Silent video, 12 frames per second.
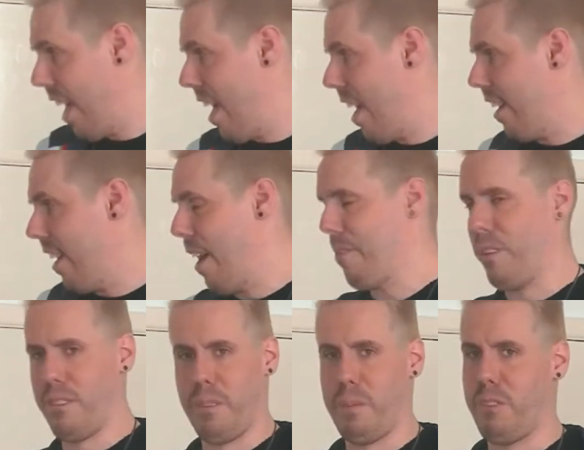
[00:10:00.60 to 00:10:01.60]
and I have to do
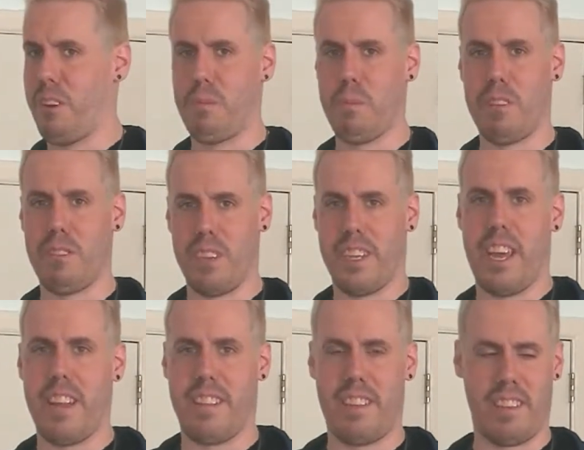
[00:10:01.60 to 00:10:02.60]
some adjustments to get